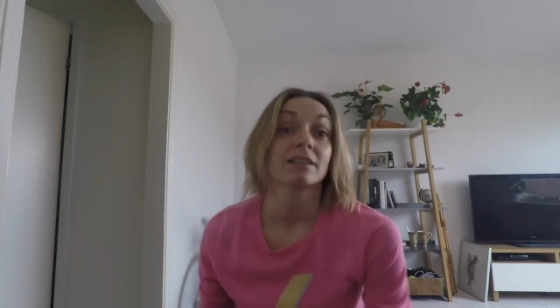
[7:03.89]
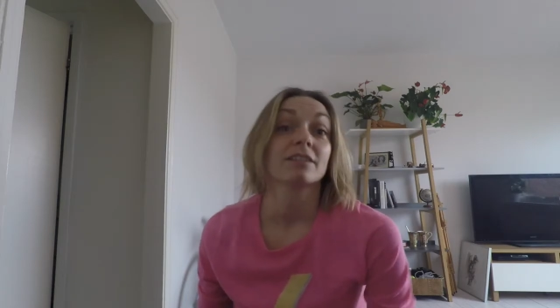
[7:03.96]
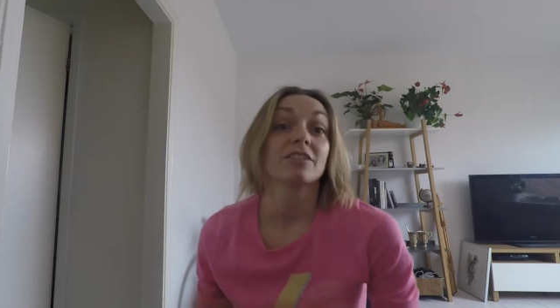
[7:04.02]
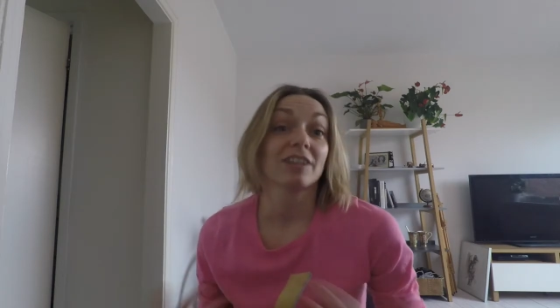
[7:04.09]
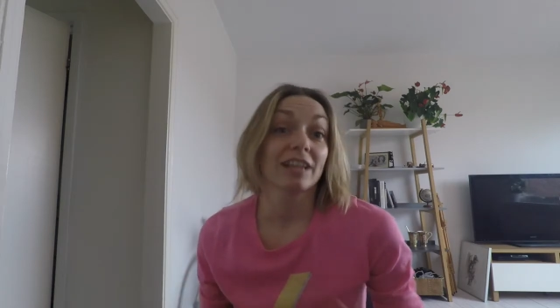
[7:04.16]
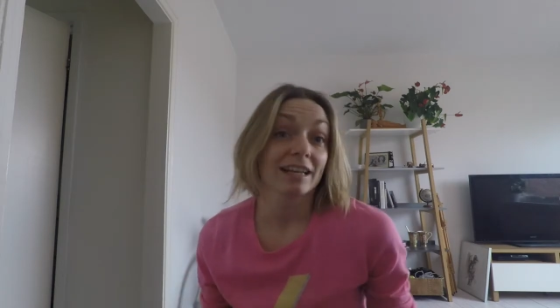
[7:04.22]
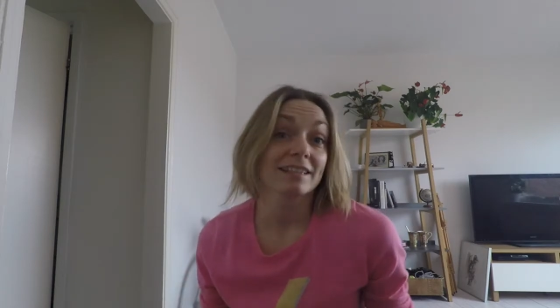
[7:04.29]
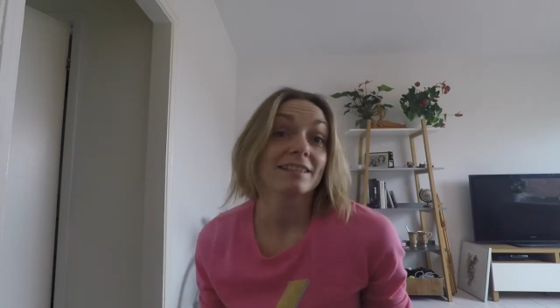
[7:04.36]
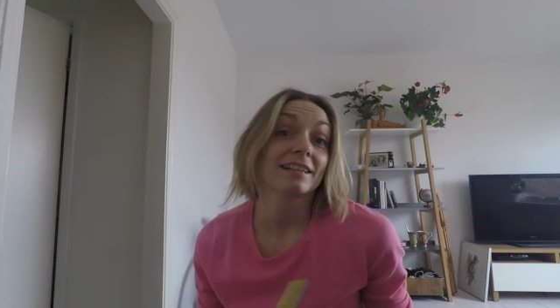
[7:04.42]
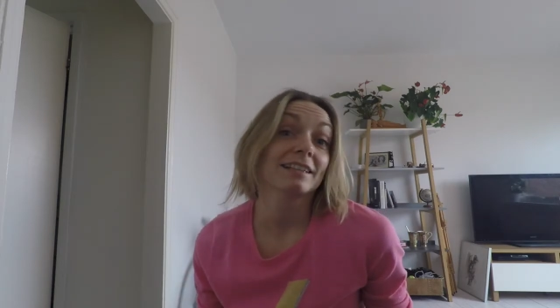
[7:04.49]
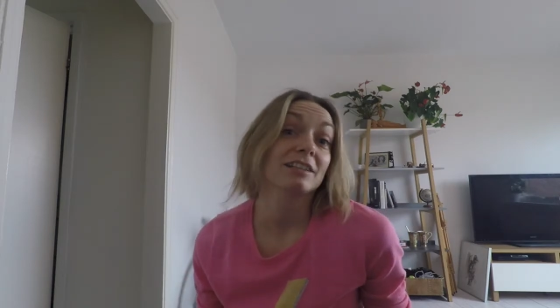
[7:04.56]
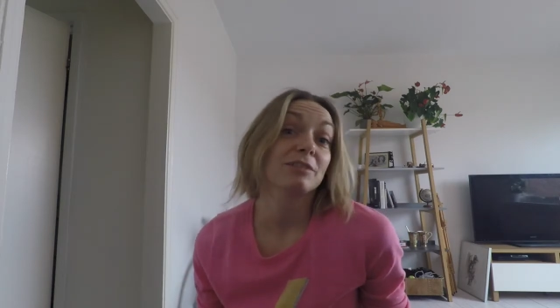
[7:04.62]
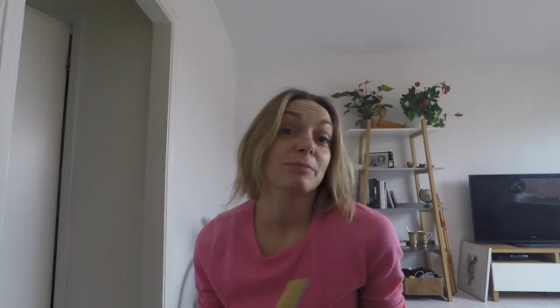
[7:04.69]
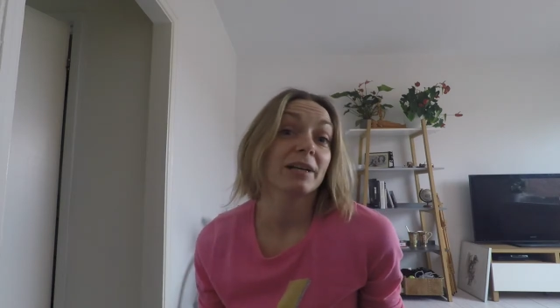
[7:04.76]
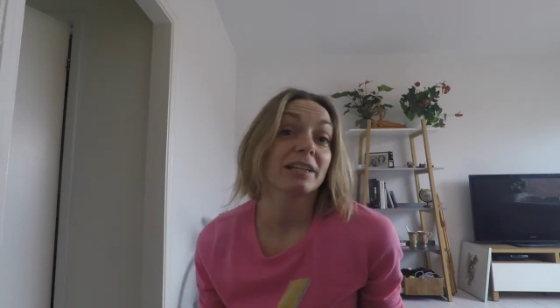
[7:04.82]
The last
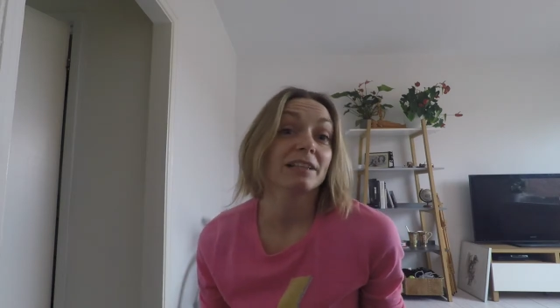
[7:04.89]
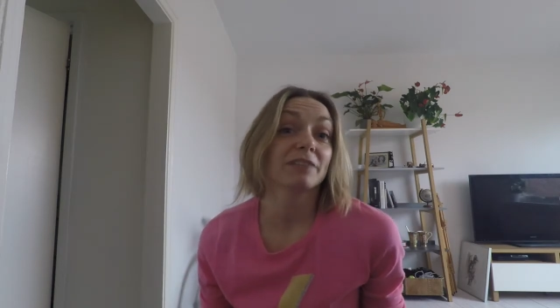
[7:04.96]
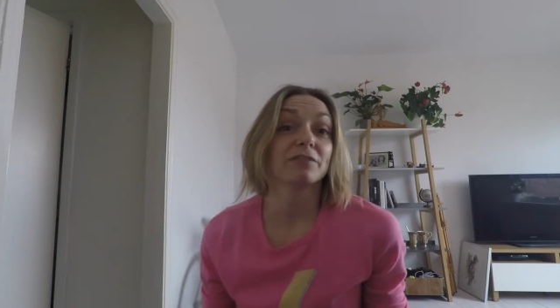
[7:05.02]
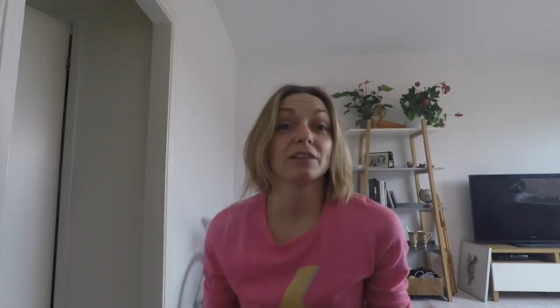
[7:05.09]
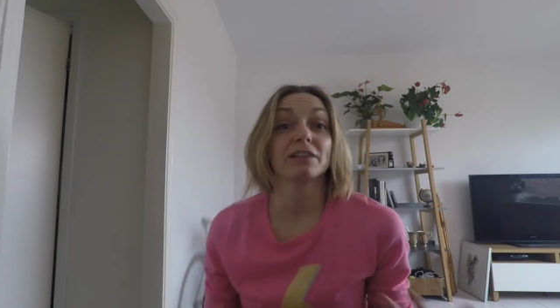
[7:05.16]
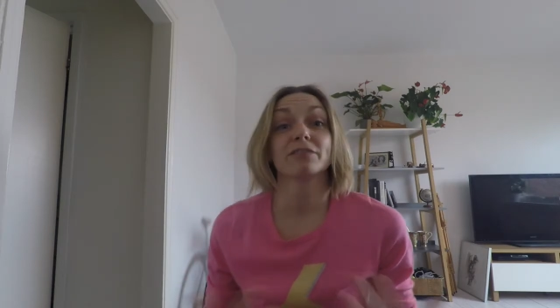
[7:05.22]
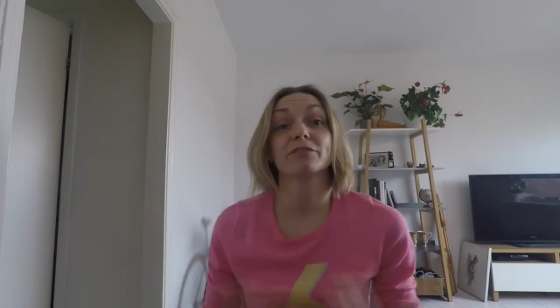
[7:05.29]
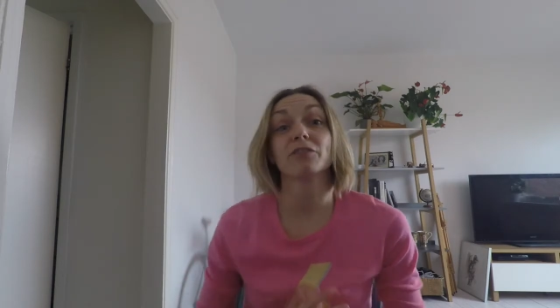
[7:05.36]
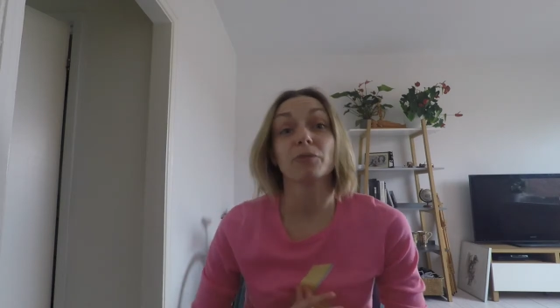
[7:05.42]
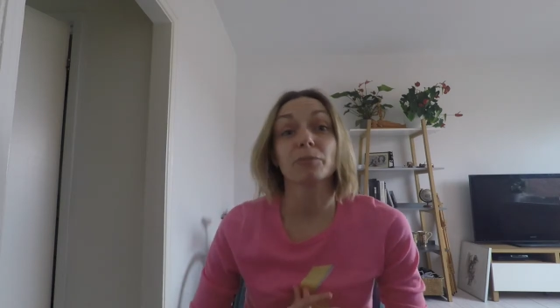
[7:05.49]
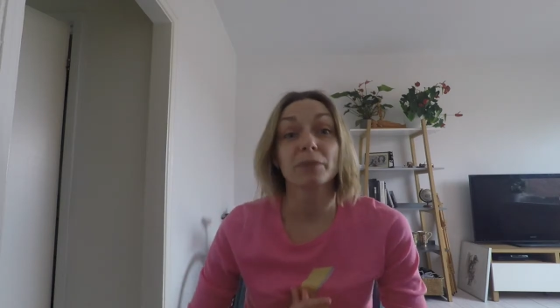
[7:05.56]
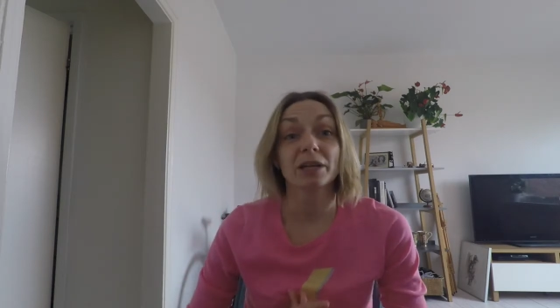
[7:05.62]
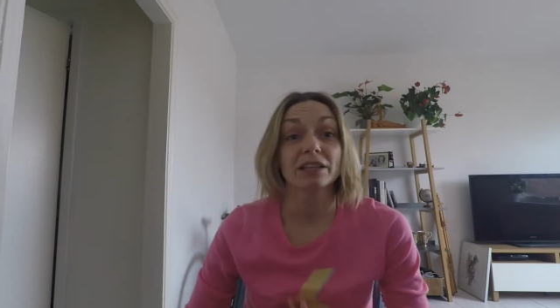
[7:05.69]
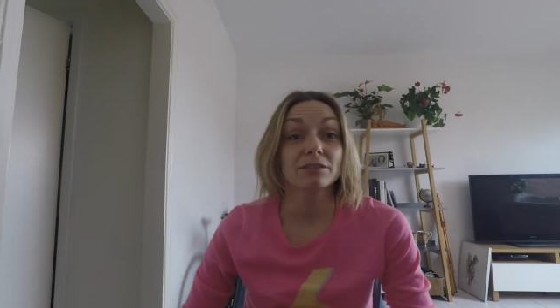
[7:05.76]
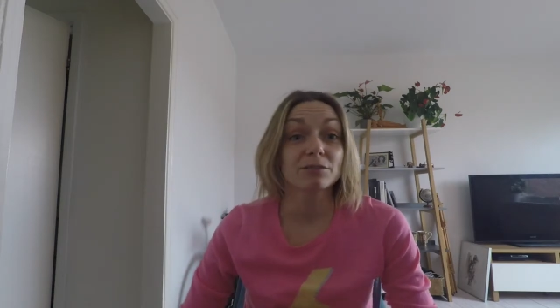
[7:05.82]
added benefit for
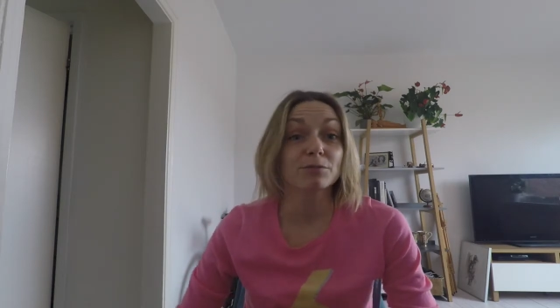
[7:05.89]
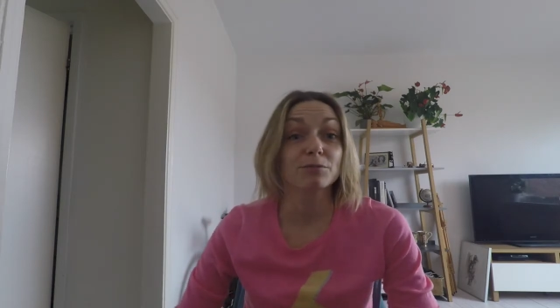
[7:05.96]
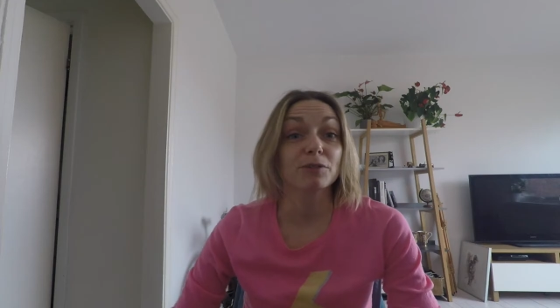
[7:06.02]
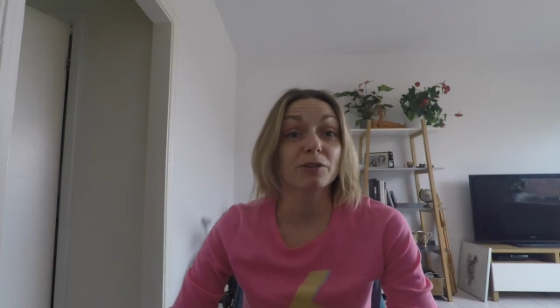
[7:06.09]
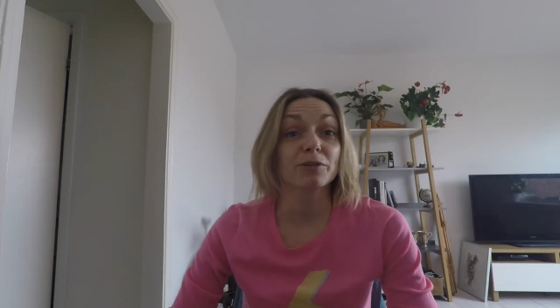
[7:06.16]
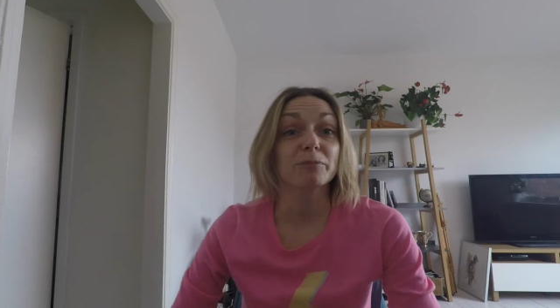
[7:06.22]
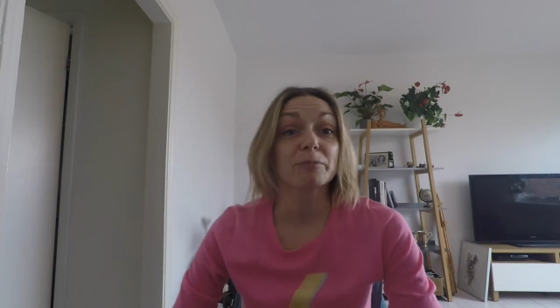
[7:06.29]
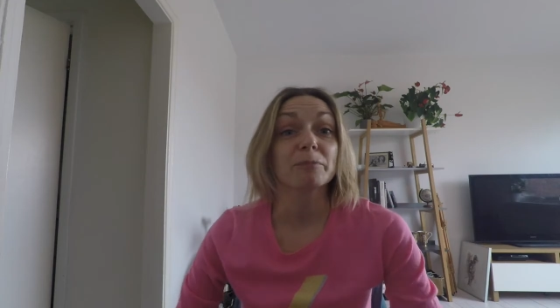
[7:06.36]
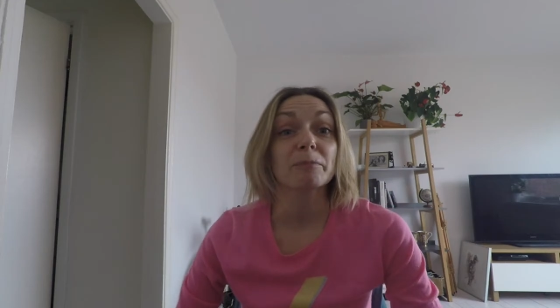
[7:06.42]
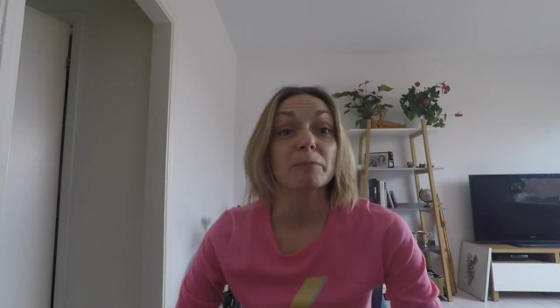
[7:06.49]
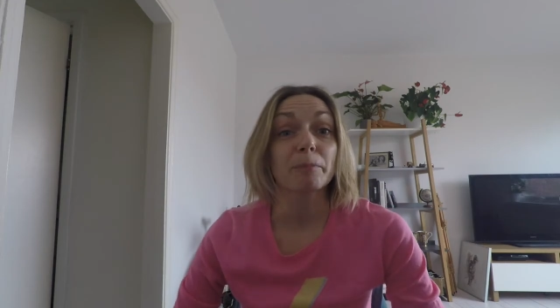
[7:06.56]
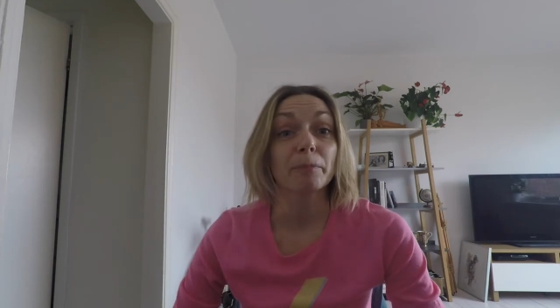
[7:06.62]
me to run